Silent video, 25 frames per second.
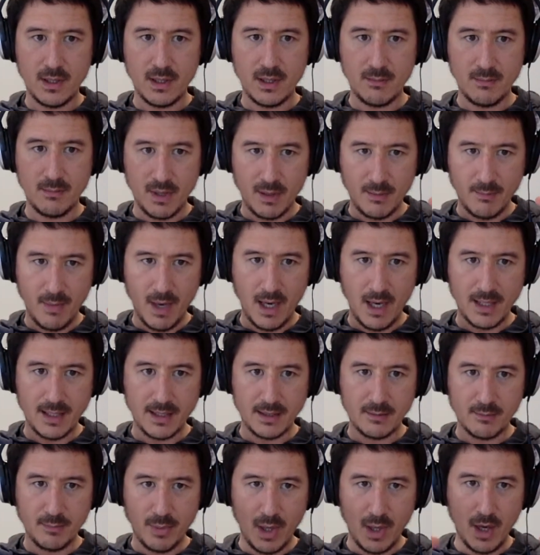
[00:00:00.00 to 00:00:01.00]
in my
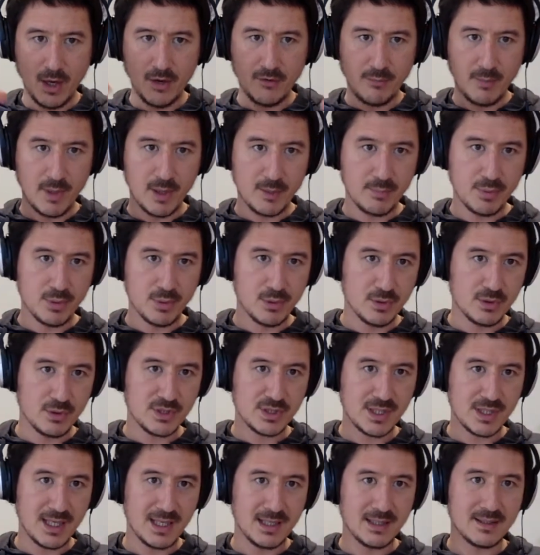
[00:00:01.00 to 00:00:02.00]
mind, part of my
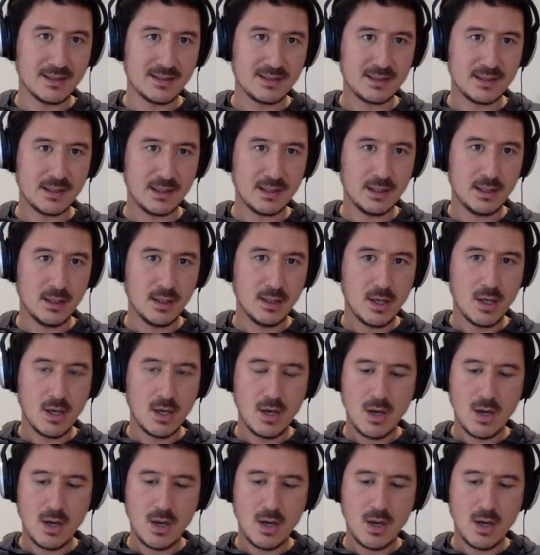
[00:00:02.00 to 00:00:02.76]
personality,